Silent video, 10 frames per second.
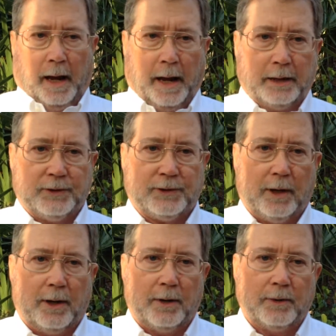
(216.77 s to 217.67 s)
And
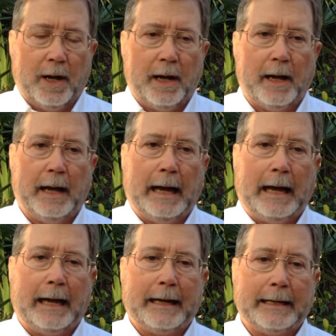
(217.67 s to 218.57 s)
so
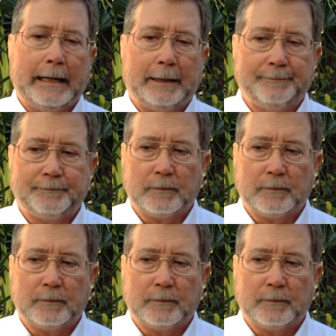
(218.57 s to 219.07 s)
I,